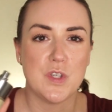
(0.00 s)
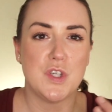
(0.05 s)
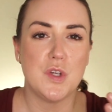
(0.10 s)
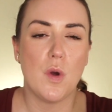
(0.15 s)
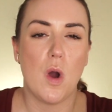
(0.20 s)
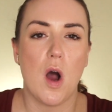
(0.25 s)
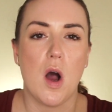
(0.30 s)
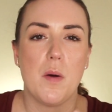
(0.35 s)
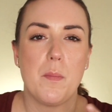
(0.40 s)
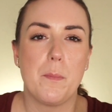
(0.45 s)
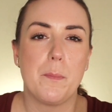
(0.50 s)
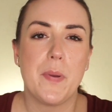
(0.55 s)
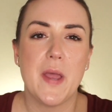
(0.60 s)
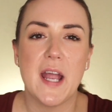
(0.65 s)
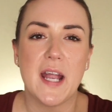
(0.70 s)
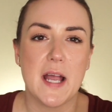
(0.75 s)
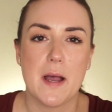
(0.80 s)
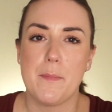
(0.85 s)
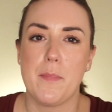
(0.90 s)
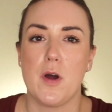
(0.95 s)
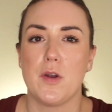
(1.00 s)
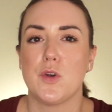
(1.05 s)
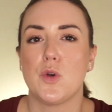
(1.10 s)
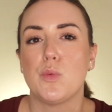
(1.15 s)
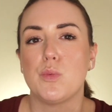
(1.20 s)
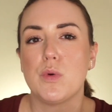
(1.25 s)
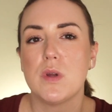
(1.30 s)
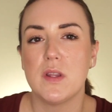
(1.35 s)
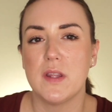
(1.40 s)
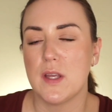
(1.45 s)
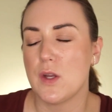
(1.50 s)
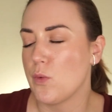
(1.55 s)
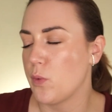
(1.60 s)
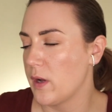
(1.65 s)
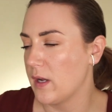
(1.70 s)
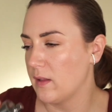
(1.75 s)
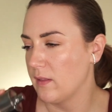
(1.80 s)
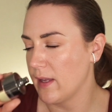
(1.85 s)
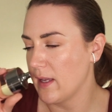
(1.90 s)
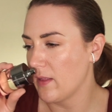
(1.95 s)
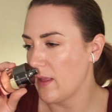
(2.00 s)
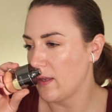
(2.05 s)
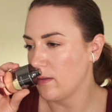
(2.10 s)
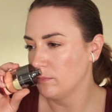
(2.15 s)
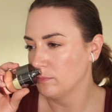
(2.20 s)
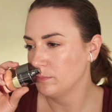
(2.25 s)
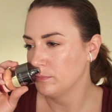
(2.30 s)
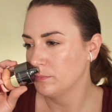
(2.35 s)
you pick up on really quickly. Like,